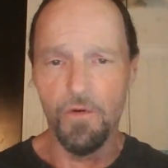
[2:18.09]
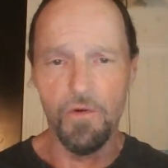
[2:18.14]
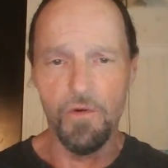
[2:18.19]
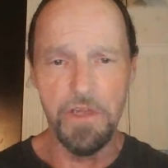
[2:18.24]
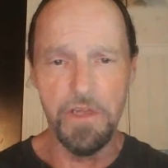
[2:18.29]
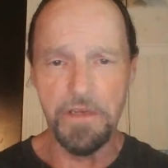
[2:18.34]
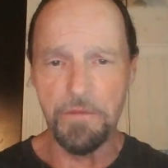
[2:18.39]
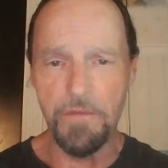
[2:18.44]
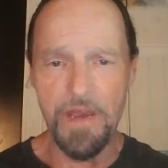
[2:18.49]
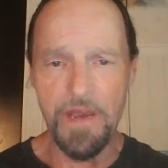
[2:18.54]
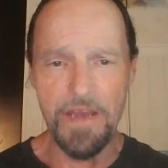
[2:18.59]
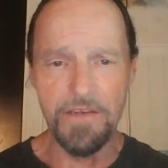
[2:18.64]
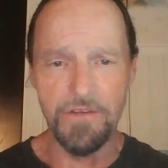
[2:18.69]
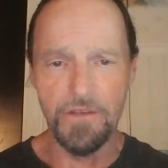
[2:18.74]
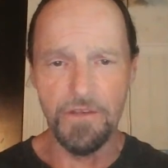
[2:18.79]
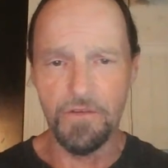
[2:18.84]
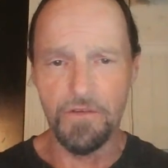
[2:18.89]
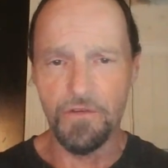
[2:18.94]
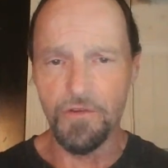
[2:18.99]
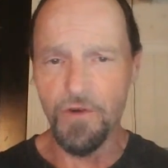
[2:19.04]
Click
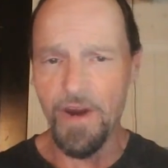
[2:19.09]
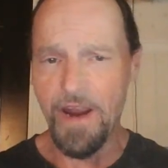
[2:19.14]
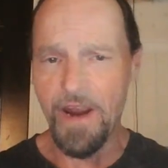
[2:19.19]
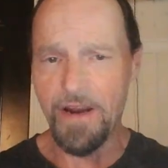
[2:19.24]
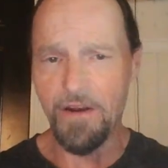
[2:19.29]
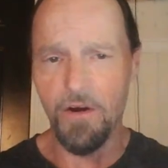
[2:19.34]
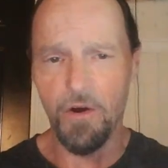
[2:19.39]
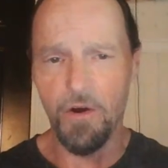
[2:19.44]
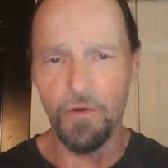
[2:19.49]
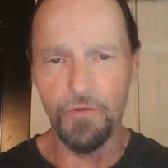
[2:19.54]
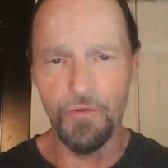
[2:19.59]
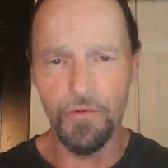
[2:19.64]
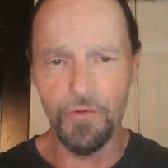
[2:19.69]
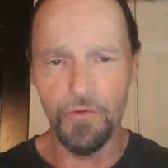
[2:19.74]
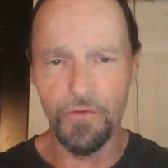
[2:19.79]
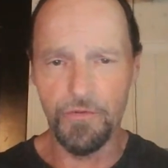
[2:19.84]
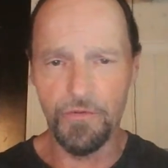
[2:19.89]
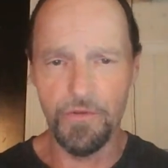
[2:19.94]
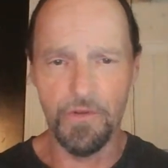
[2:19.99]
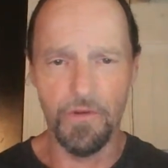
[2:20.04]
Magic to track all
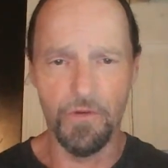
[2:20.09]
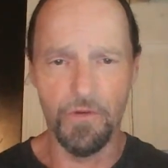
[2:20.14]
your